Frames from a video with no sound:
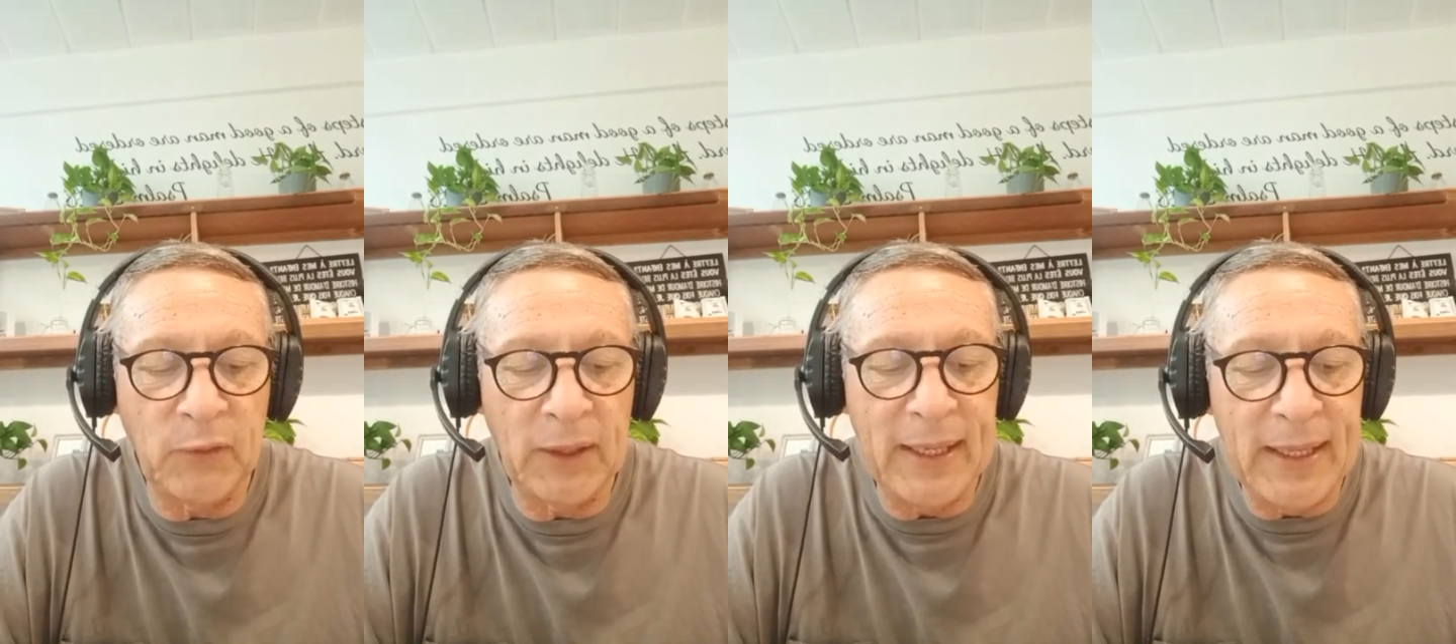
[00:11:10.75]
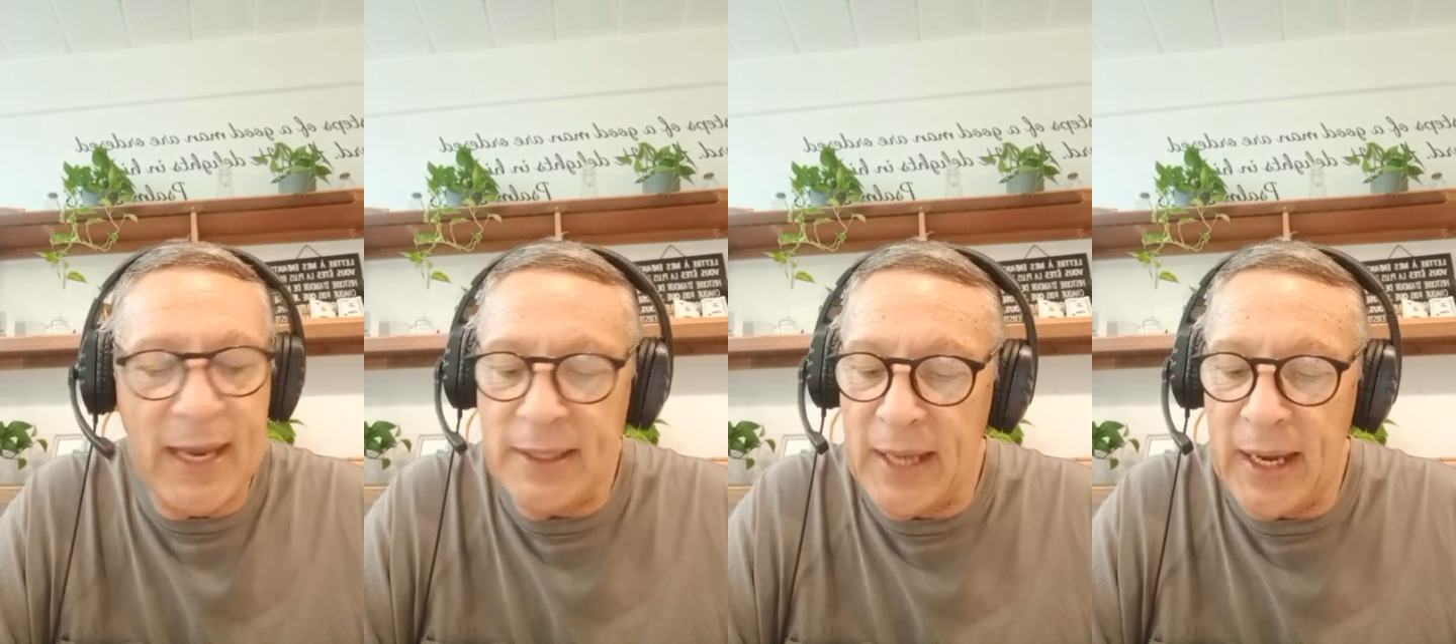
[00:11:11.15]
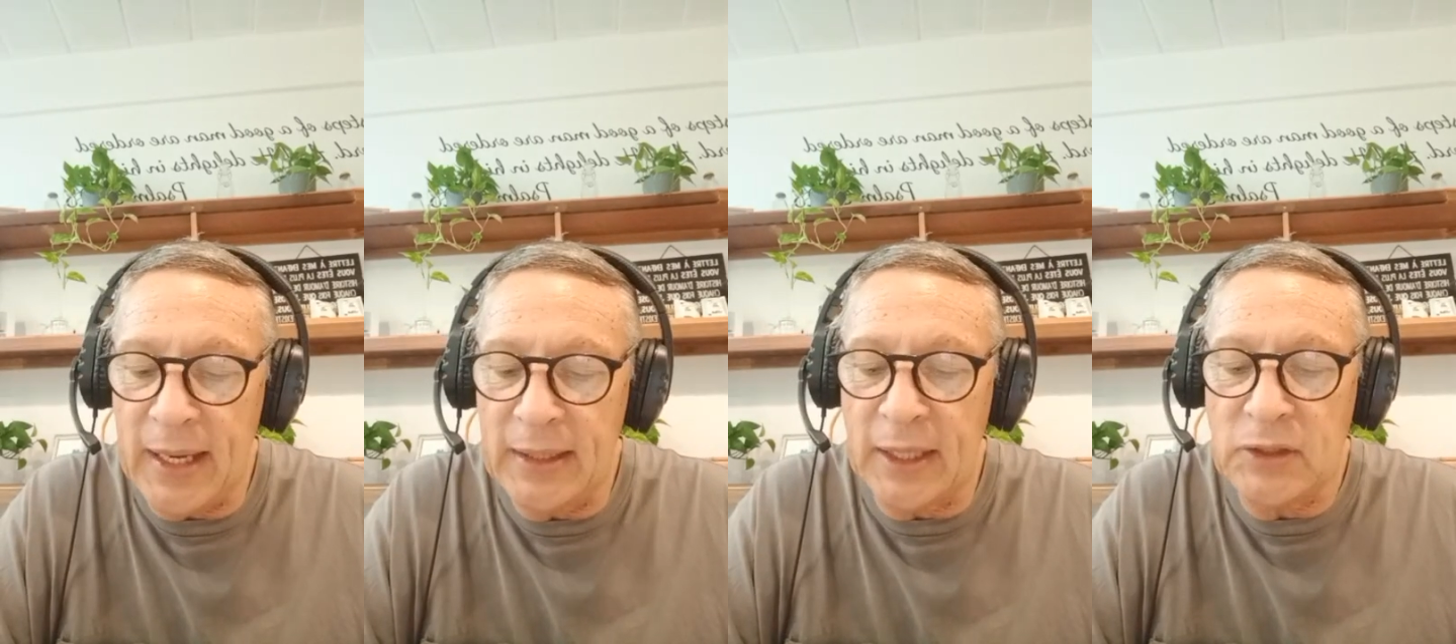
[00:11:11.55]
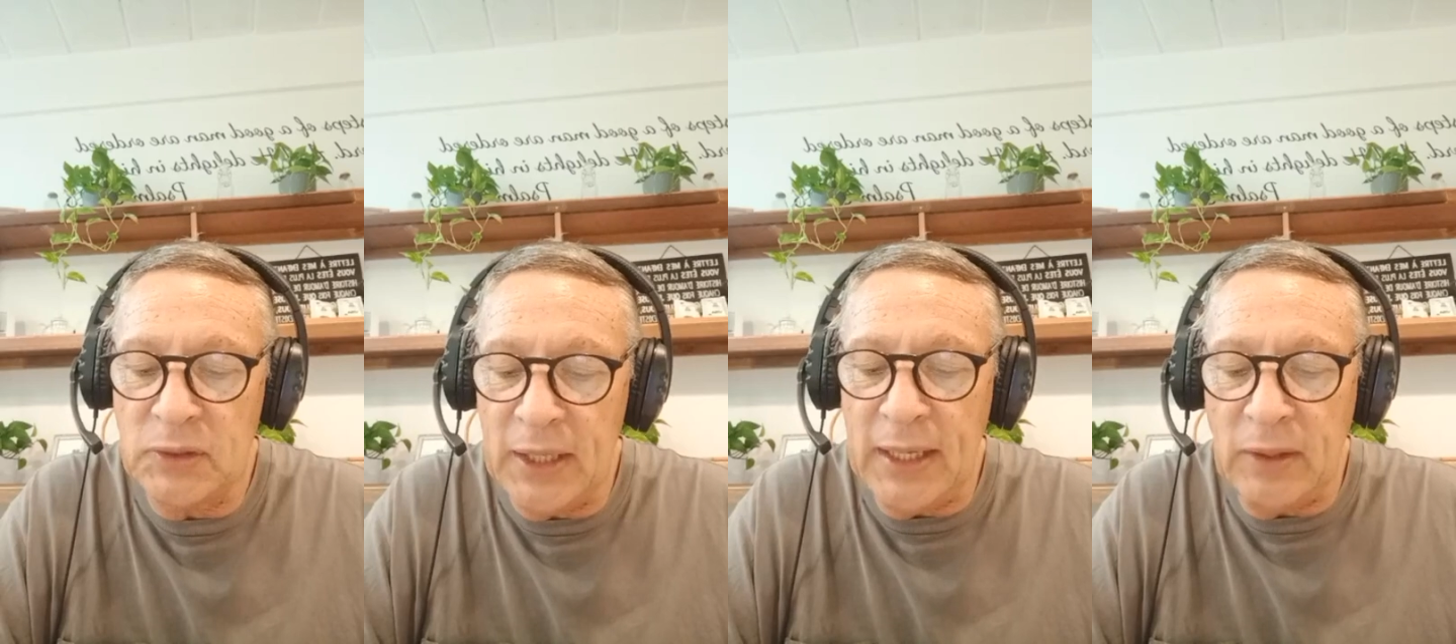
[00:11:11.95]
For in that day that
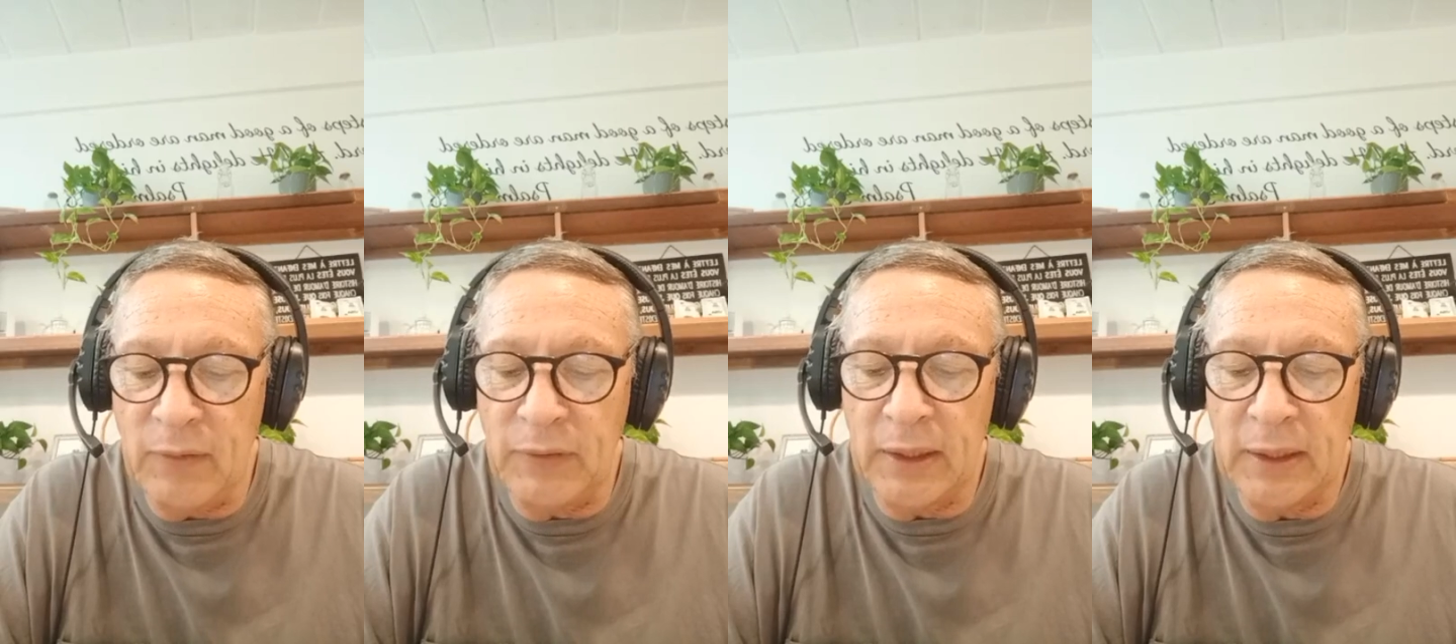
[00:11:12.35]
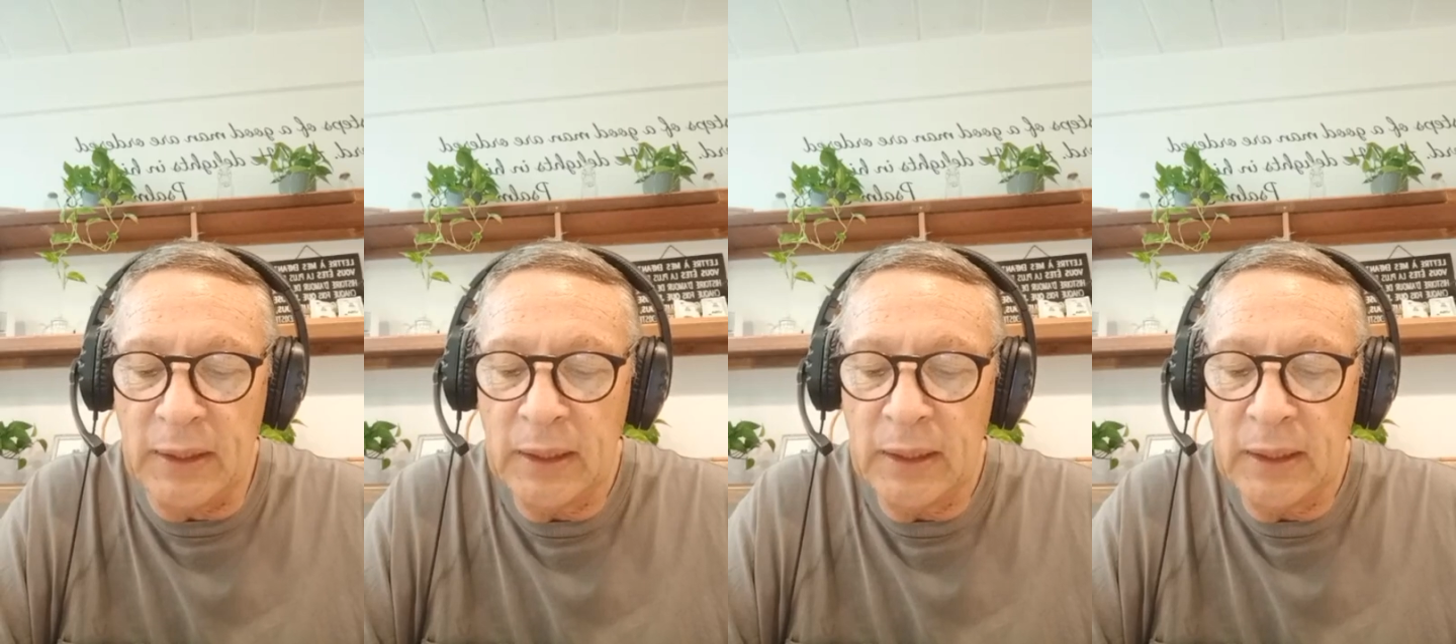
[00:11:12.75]
you eat of it,